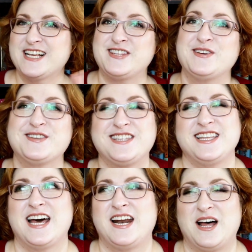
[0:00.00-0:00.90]
So you'll see
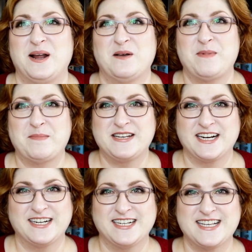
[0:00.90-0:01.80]
that on all of my
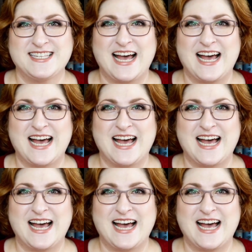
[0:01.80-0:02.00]
materials.